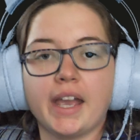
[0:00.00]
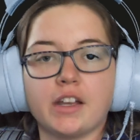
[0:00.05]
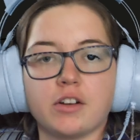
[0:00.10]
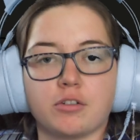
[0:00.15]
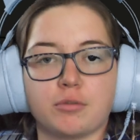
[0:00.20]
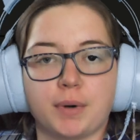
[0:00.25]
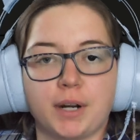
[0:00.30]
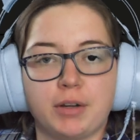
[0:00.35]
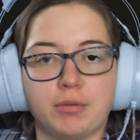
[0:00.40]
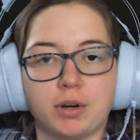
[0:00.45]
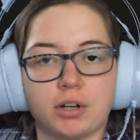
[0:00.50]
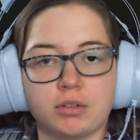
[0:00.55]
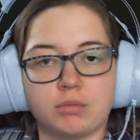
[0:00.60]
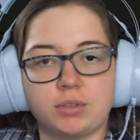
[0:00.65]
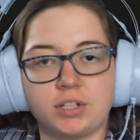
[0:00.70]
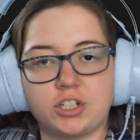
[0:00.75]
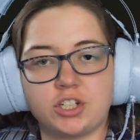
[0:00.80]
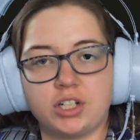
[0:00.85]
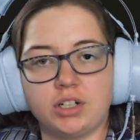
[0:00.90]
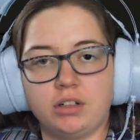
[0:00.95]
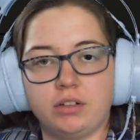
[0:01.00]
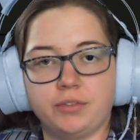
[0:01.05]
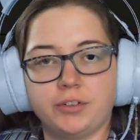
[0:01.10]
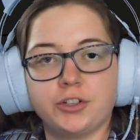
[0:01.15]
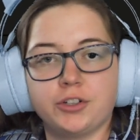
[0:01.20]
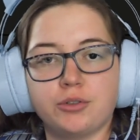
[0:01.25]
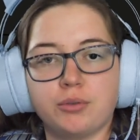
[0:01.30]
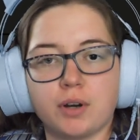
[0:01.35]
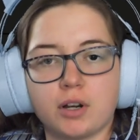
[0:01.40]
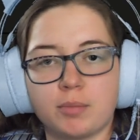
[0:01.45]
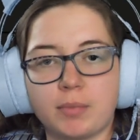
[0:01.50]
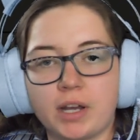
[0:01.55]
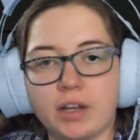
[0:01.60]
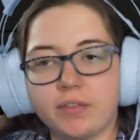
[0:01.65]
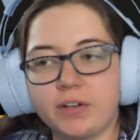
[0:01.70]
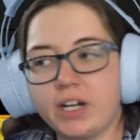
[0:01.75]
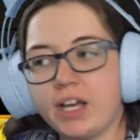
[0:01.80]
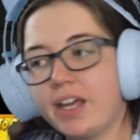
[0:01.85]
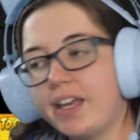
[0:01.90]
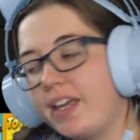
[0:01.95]
Hey everybody, welcome to the channel. If you're new, welcome back if
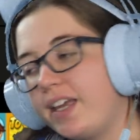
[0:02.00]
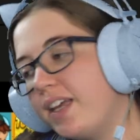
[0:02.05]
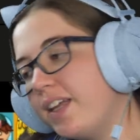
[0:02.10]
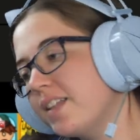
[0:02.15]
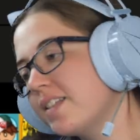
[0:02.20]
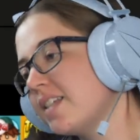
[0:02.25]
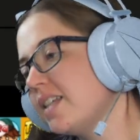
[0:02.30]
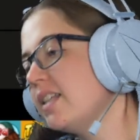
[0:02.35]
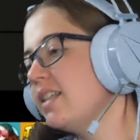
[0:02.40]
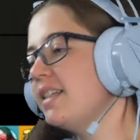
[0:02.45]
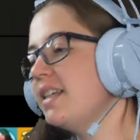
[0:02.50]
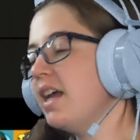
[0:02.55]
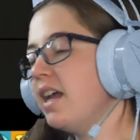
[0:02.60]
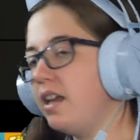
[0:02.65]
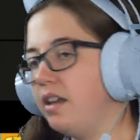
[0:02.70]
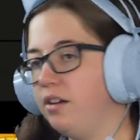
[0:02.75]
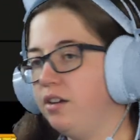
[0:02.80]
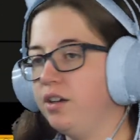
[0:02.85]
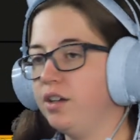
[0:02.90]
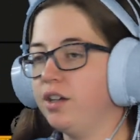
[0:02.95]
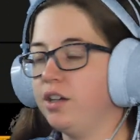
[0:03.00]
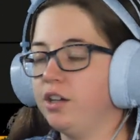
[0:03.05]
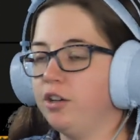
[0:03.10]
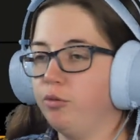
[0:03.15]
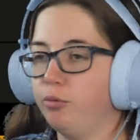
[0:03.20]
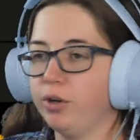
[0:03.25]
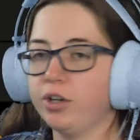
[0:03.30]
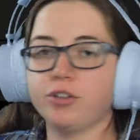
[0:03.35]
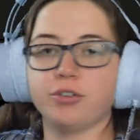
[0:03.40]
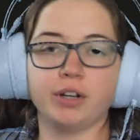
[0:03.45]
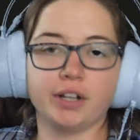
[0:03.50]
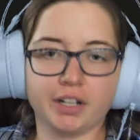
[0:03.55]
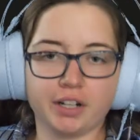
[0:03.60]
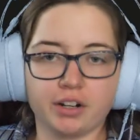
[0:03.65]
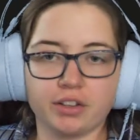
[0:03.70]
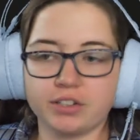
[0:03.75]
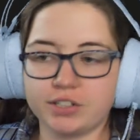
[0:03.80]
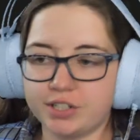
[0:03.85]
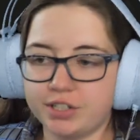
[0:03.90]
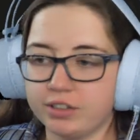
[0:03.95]
you're not. And today, we're doing
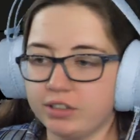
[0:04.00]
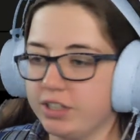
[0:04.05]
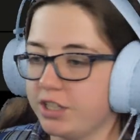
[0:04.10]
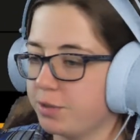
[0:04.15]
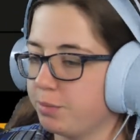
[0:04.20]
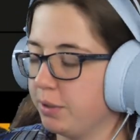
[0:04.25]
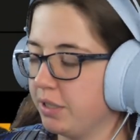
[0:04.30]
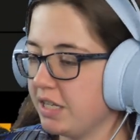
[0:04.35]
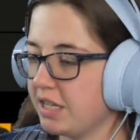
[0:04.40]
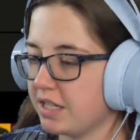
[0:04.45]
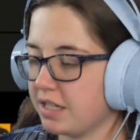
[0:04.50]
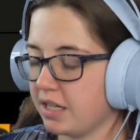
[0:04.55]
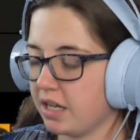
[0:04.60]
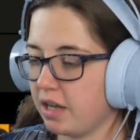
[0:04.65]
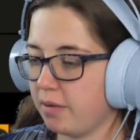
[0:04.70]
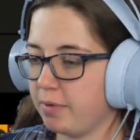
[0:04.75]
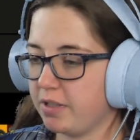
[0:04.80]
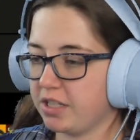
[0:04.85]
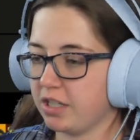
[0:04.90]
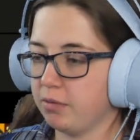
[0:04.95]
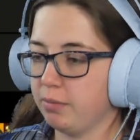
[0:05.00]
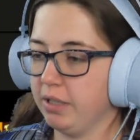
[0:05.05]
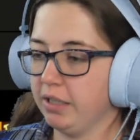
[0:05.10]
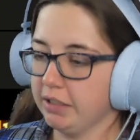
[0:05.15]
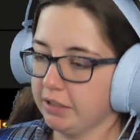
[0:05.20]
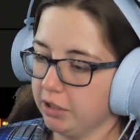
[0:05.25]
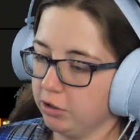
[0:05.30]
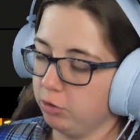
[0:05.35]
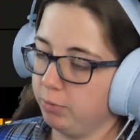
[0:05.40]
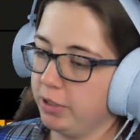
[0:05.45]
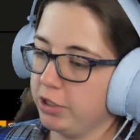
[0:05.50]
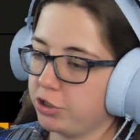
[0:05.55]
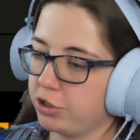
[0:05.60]
another tier list, but this time it's going to be a little bit